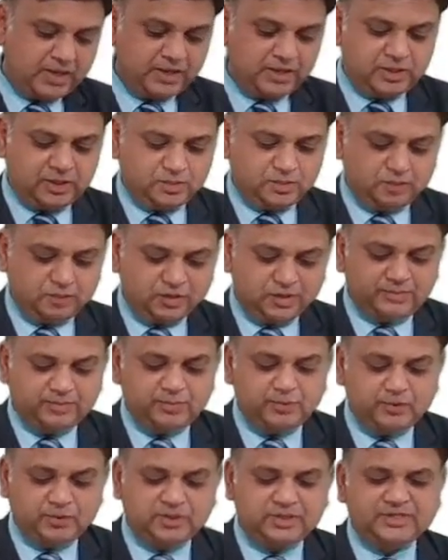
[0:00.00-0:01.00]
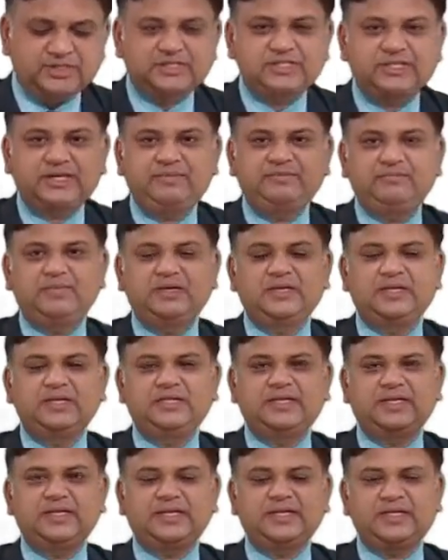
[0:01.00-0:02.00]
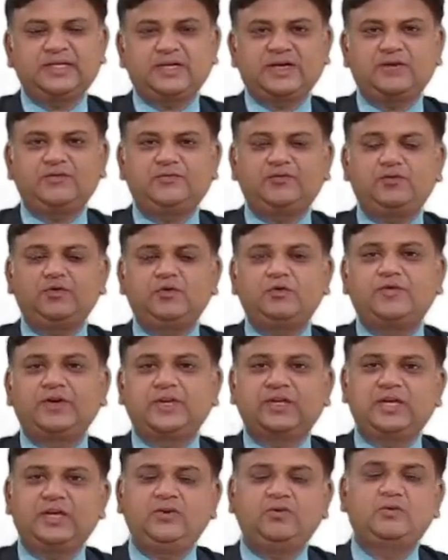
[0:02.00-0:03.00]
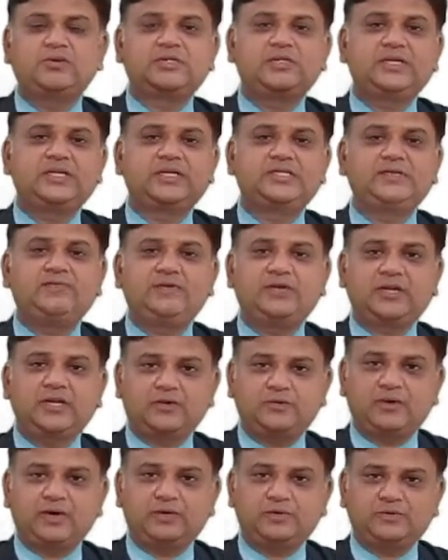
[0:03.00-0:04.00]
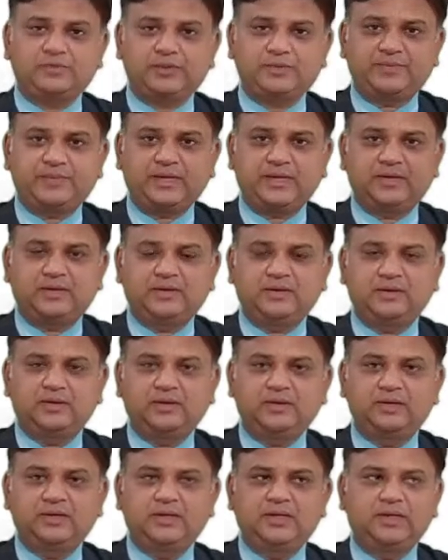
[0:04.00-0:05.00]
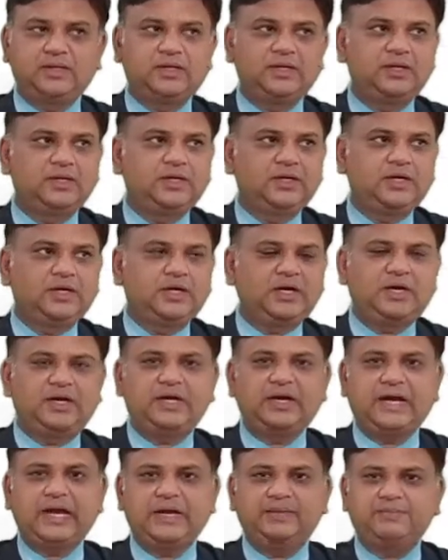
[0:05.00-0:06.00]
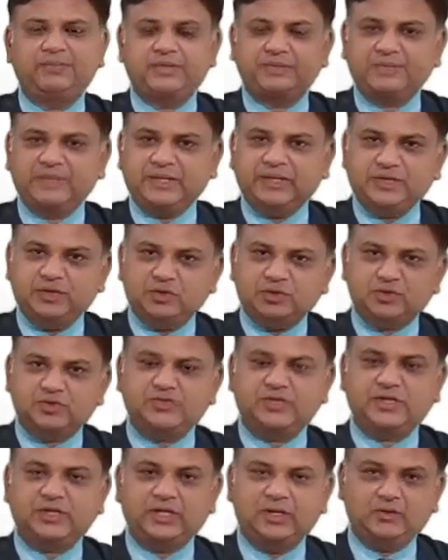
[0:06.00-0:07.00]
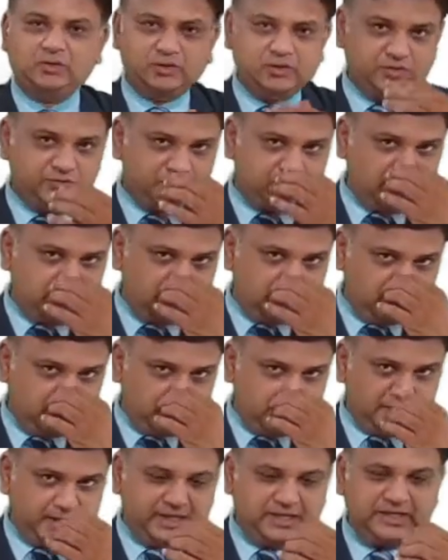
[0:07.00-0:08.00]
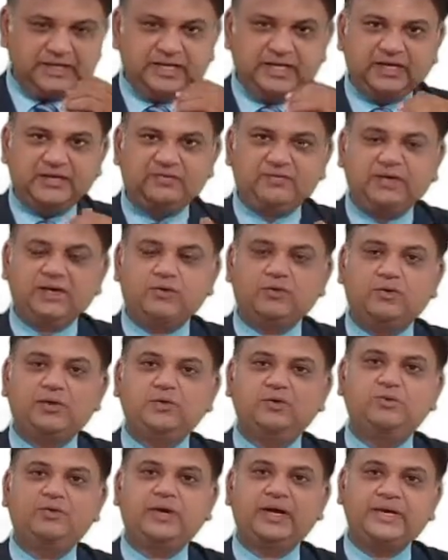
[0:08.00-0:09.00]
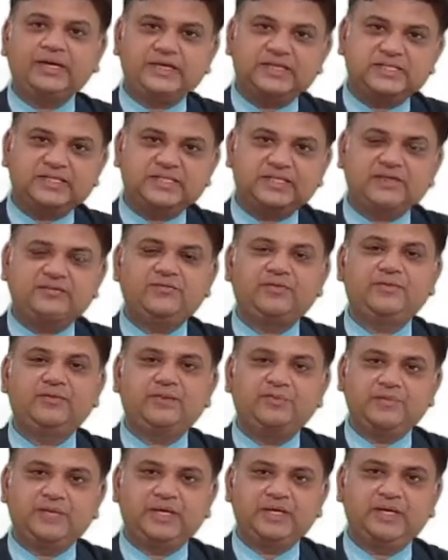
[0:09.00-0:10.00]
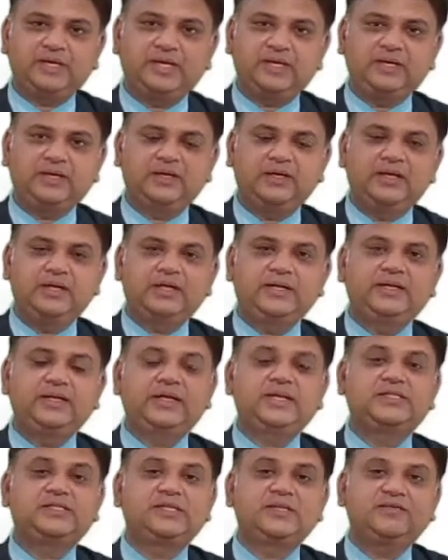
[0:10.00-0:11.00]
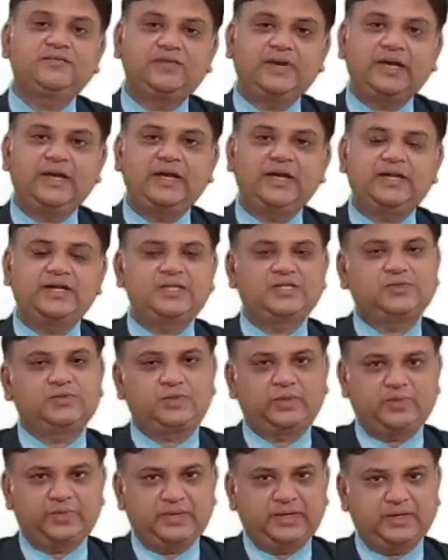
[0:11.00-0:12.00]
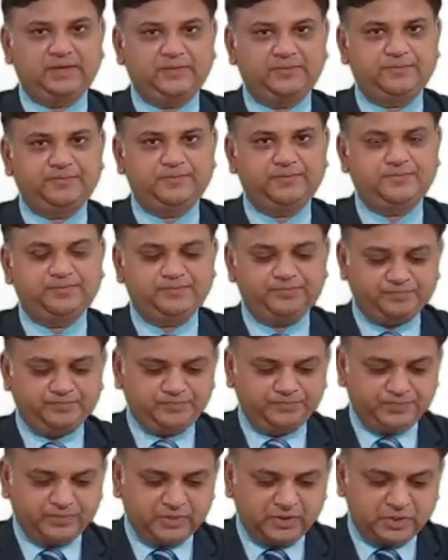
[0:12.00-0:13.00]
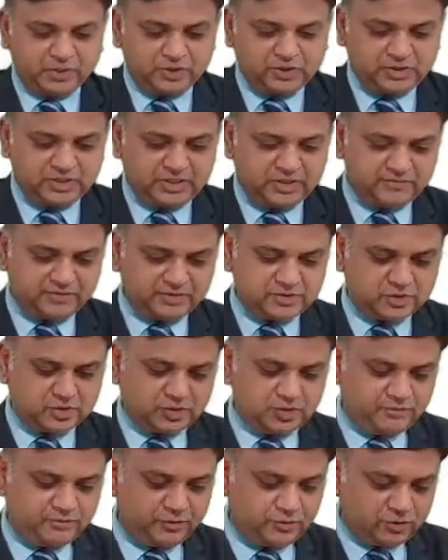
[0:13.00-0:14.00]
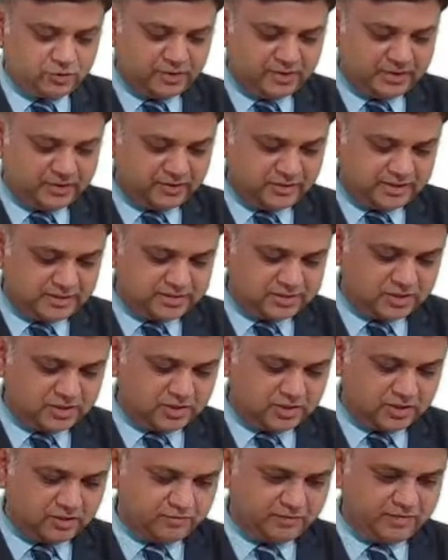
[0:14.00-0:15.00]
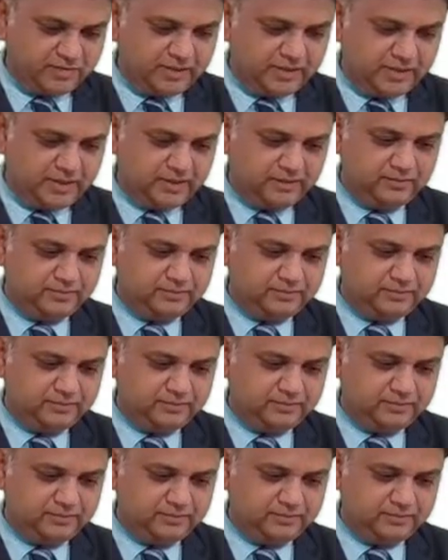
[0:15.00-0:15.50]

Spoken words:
Now to compute the same, there are a few working notes that say we are required to prepare. I am preparing those working notes for you, and then we are going to understand from the beginning, let's say, why it is prepared. So I request all of you to write down answer along with me.